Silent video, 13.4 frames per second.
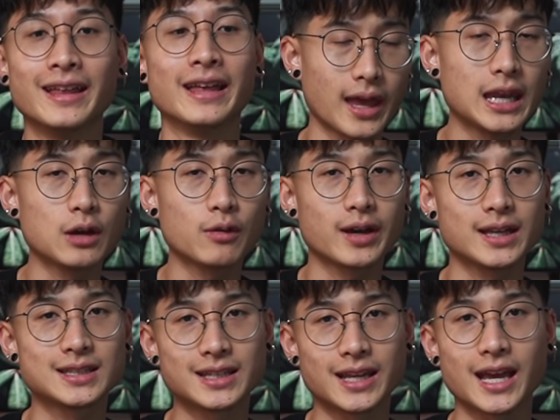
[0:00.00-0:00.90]
Anyway,
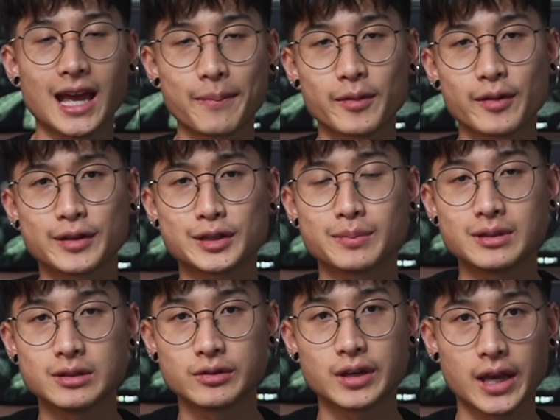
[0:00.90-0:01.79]
today I'm going to
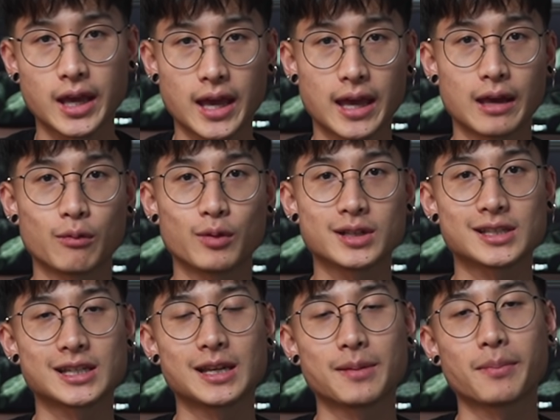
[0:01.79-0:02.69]
be doing a
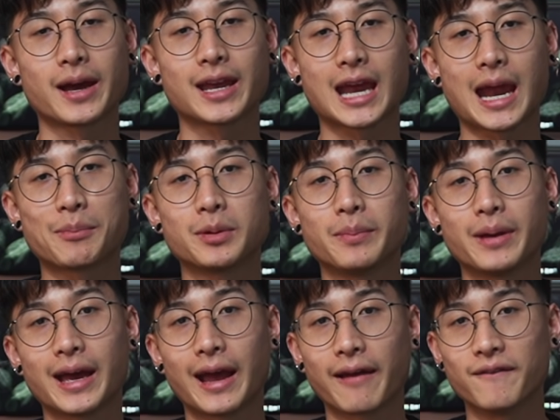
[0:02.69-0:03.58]
what's in my camera
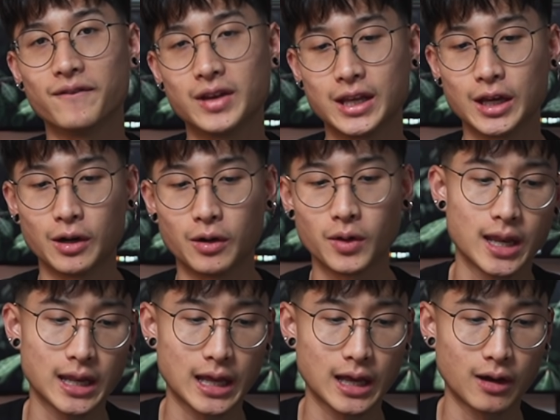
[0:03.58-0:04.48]
bag video.
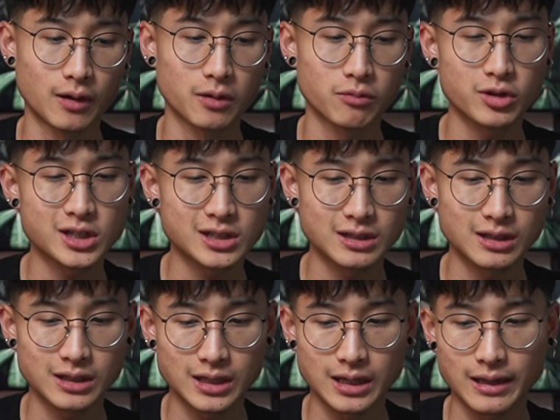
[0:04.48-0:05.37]
Now,
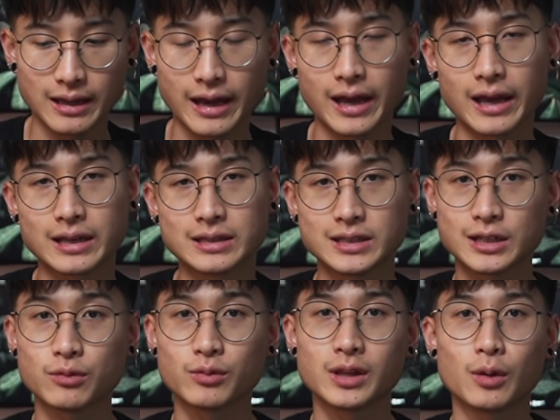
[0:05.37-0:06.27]
originally I
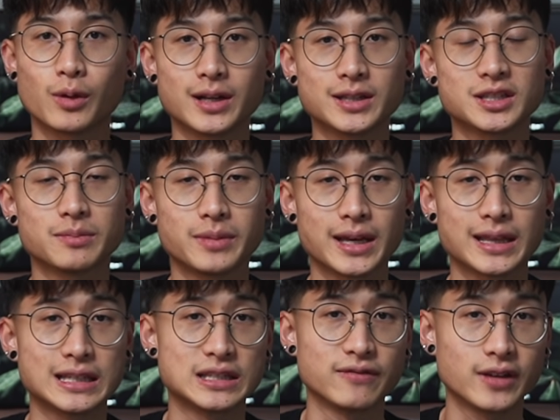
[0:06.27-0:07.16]
didn't really want to
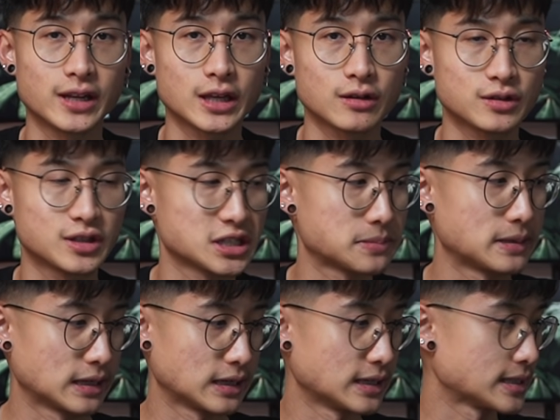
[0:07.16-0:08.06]
make this video just
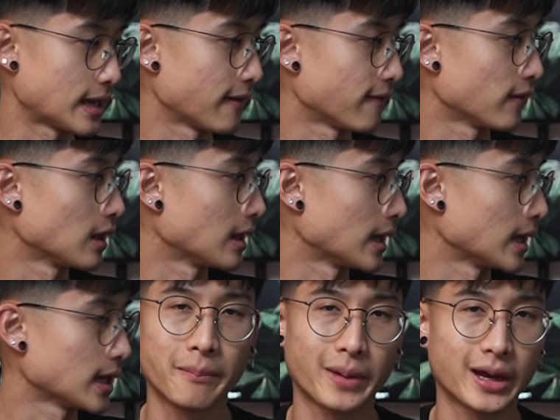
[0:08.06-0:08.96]
because I felt
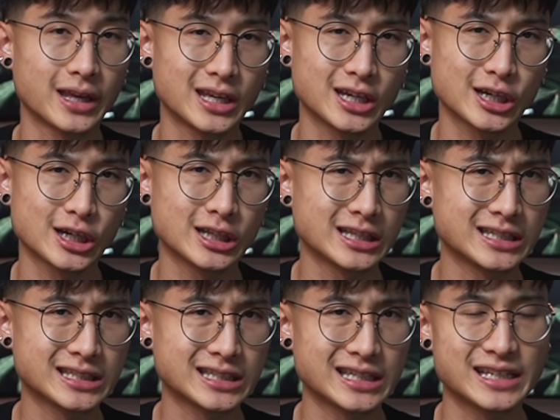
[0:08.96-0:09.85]
like my gear
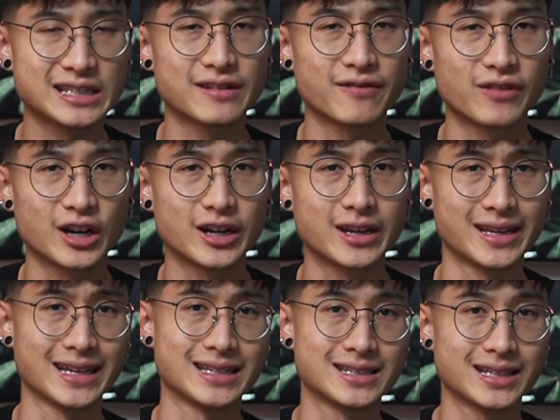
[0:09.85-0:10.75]
list isn't very
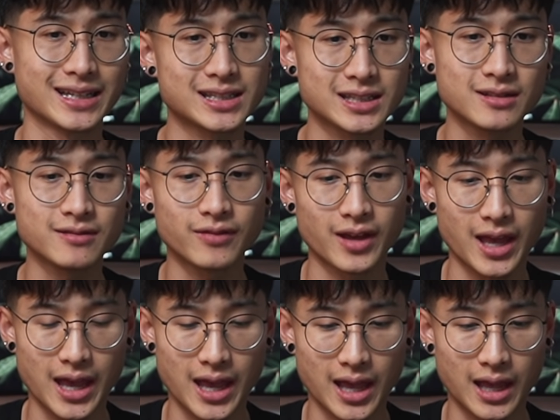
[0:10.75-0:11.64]
extensive,
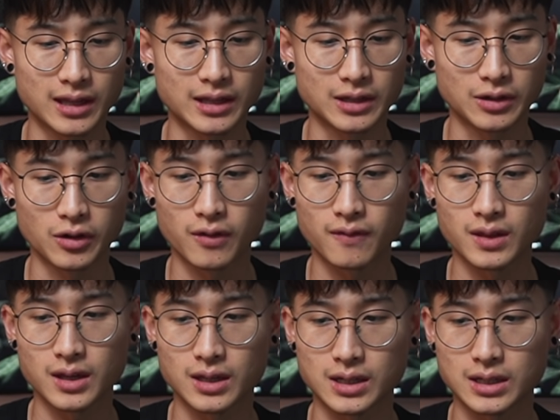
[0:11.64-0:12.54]
and you know, over
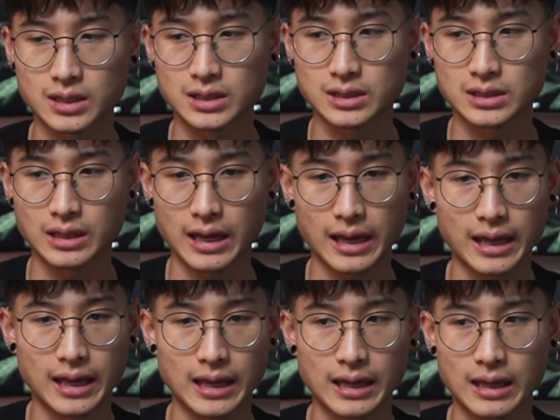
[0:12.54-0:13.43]
the years
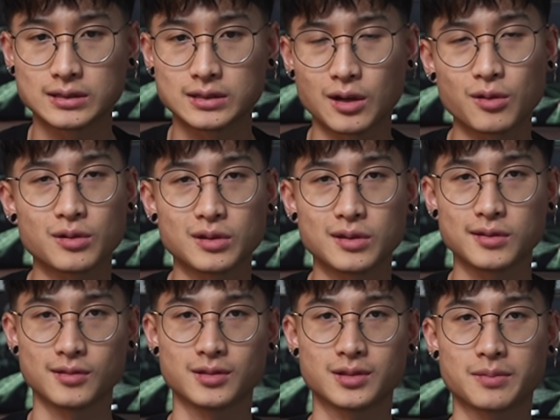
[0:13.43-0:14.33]
I don't
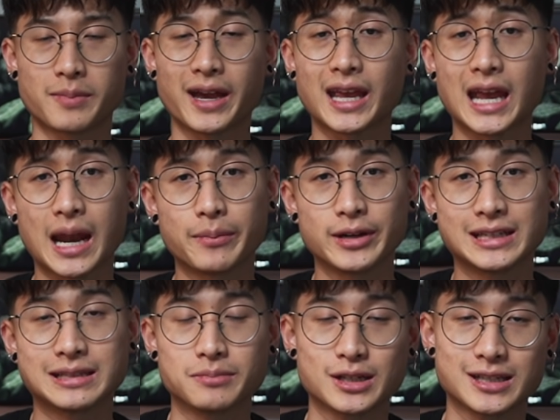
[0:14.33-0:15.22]
use my camera
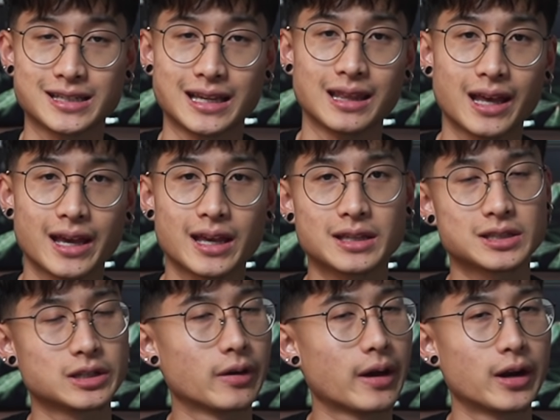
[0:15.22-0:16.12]
as much as I'd like,
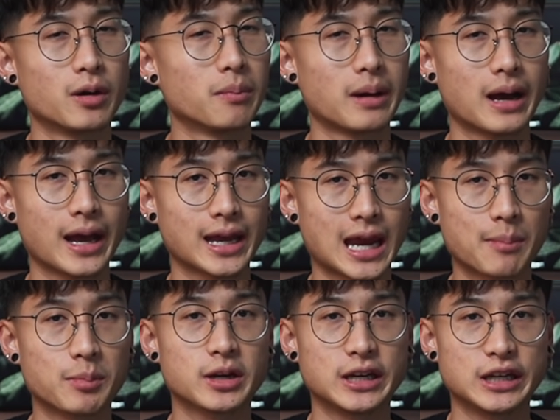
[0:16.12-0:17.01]
so I don't buy
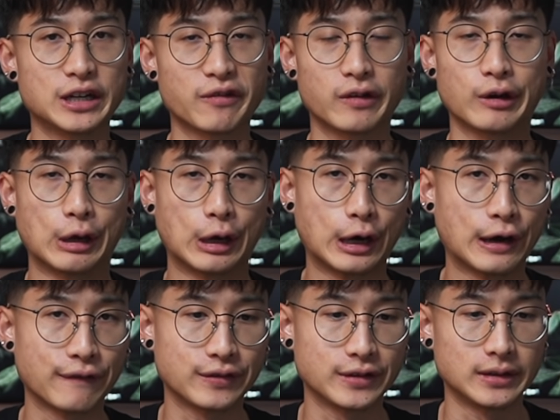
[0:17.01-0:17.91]
camera gear very
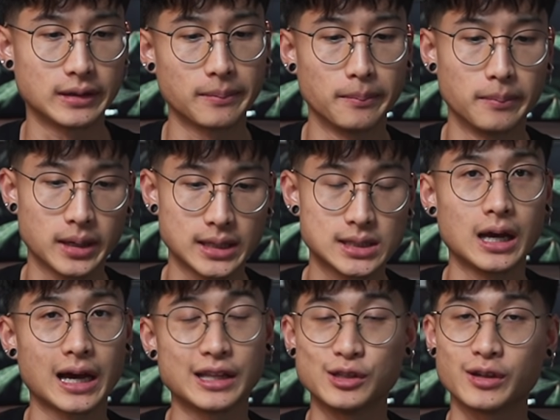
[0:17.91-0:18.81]
often. But
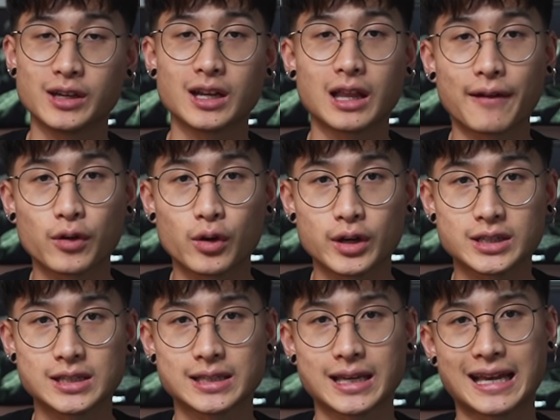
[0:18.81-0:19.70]
I do get a lot of
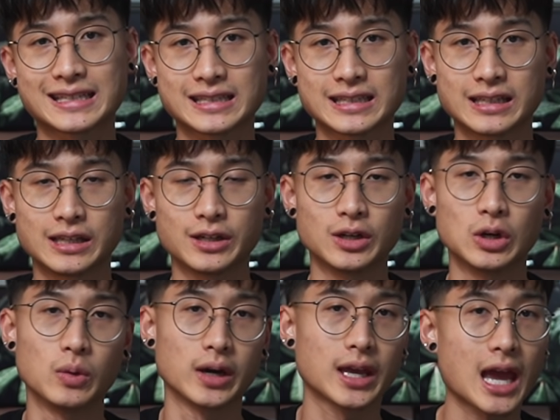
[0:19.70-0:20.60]
questions asking, you know,
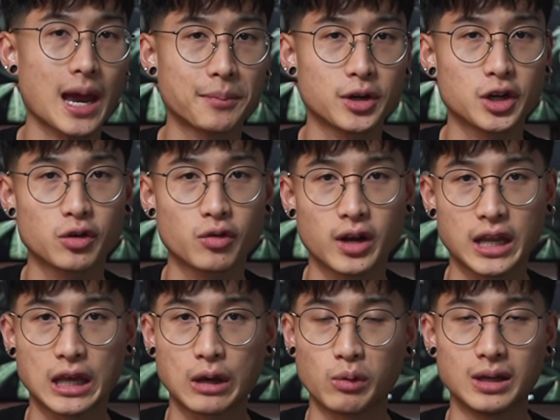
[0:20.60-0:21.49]
what camera you're
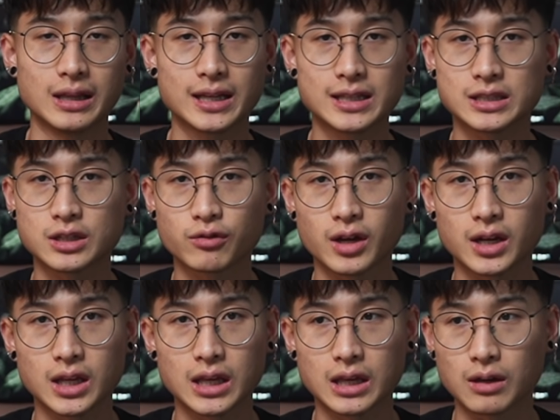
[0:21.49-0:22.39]
running, what lens you're
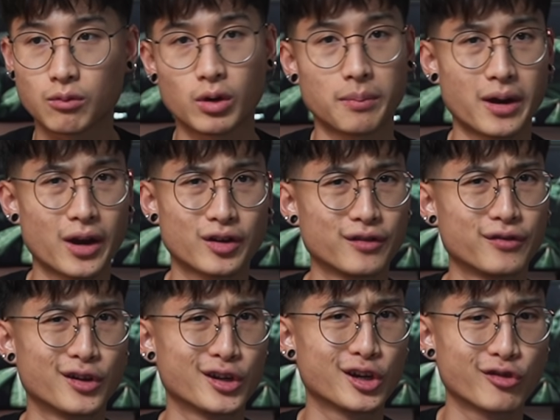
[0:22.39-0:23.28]
running, what
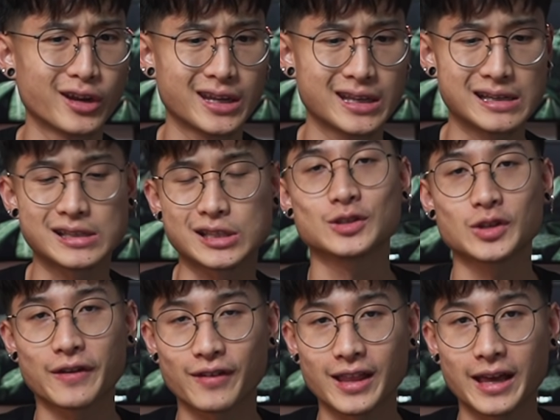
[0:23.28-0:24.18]
microphone you're running. So
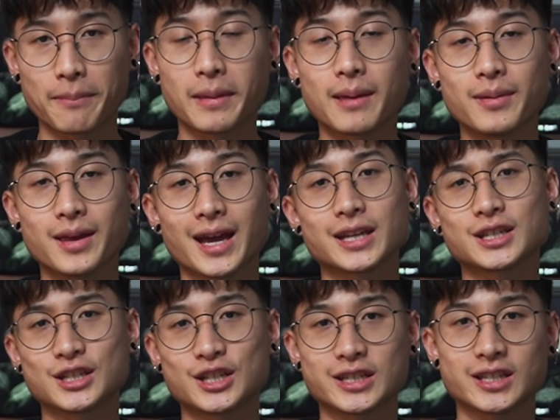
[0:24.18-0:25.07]
I felt like maybe I
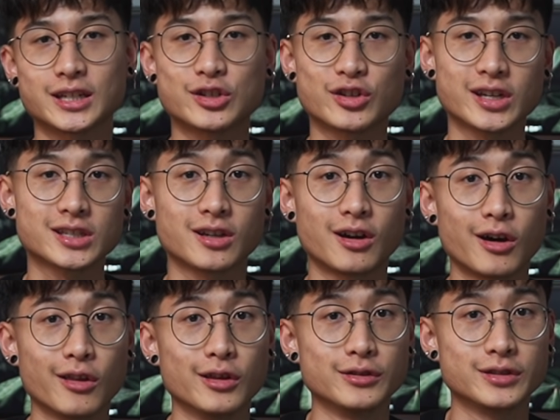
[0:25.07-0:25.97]
should just address
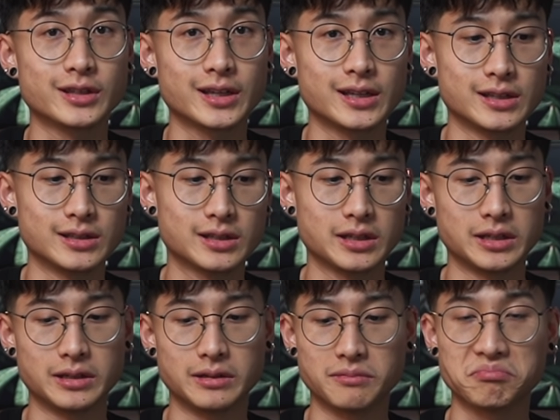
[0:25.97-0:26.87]
all those things
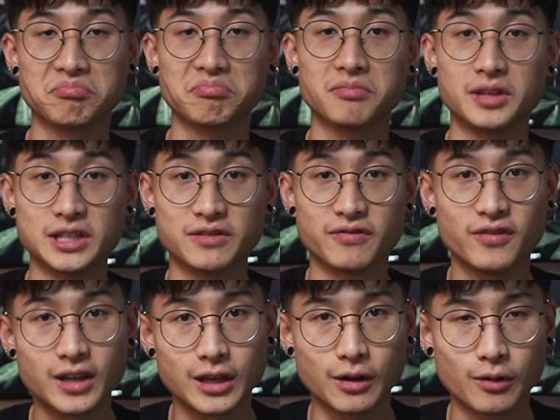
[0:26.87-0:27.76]
in this
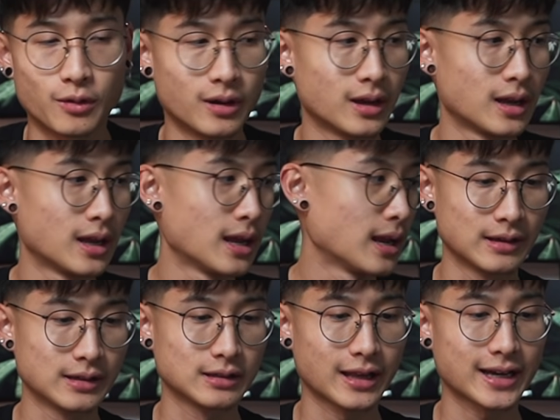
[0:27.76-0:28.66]
video.
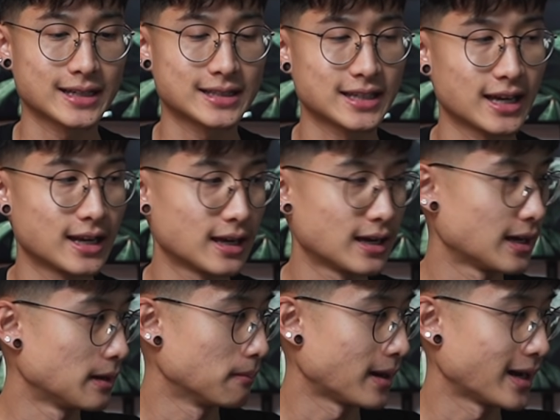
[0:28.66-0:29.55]
Like I said,
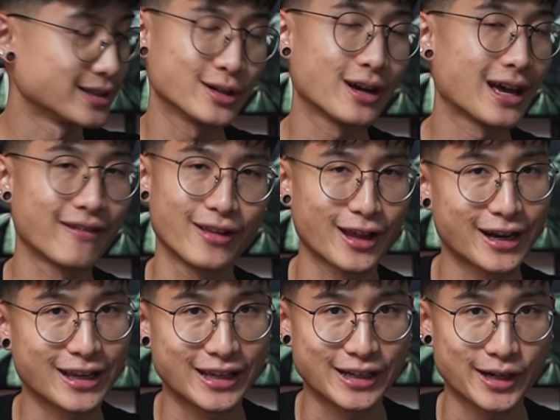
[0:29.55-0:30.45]
I don't have a lot
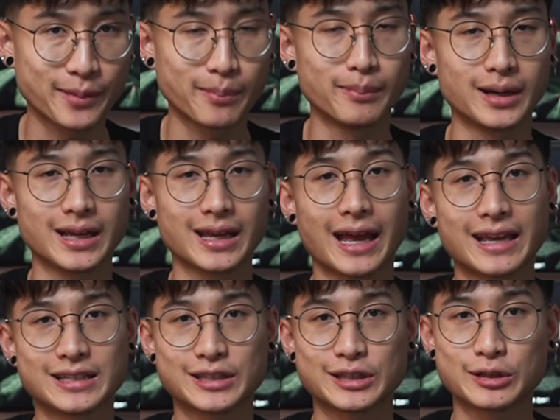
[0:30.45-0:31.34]
of gear, but
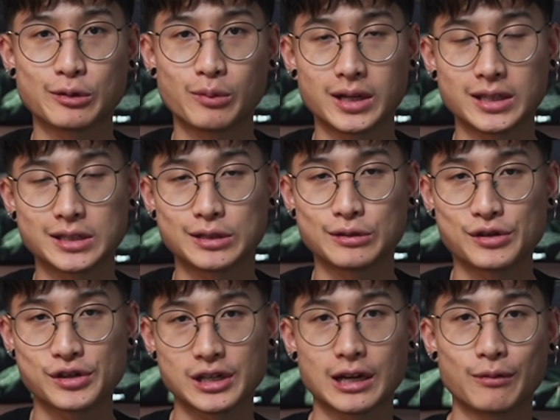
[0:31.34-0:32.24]
I still want to
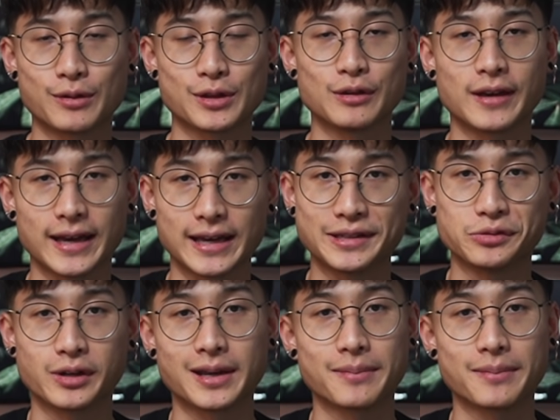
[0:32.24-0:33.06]
share with you guys what